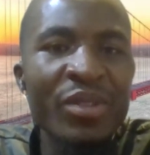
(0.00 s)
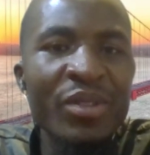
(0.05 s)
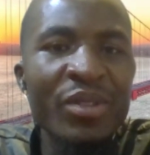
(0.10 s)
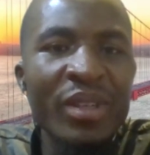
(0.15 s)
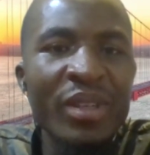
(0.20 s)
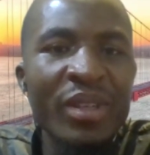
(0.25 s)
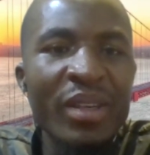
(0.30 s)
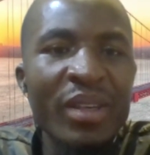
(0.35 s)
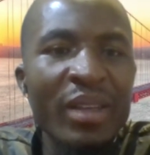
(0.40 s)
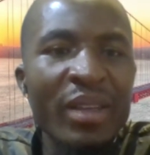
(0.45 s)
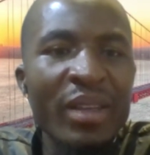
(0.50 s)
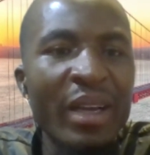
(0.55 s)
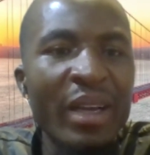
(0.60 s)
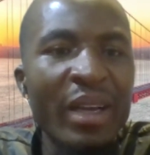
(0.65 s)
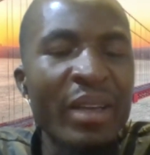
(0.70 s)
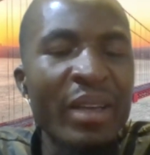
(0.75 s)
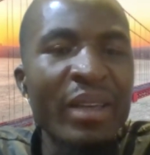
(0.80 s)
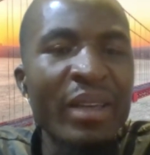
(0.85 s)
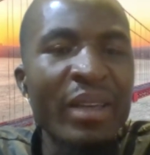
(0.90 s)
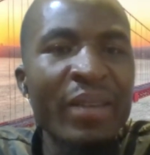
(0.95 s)

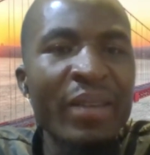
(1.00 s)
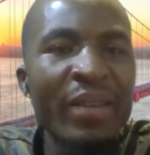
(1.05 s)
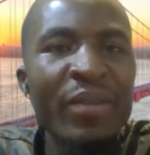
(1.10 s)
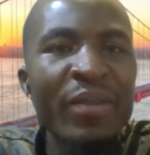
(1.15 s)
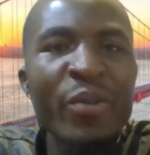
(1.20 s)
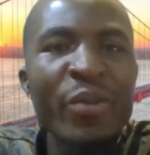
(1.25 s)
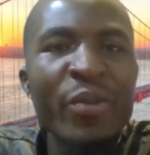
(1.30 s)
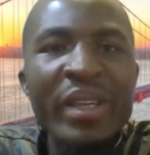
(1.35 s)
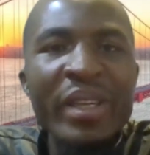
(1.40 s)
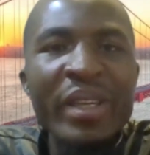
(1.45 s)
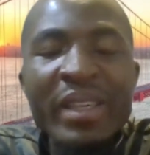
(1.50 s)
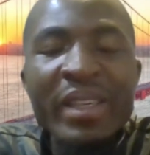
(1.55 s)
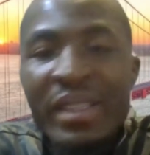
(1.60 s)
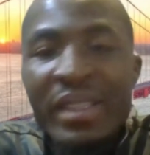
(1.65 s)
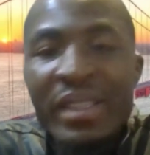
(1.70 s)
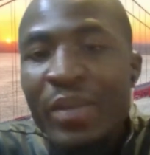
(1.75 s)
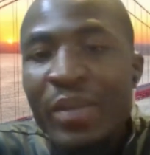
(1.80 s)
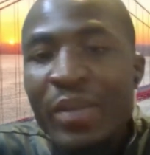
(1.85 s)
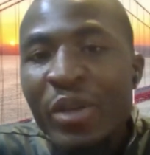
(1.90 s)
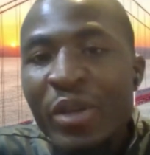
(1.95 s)
And even within the
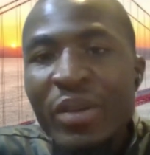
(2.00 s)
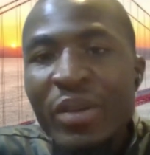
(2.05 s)
same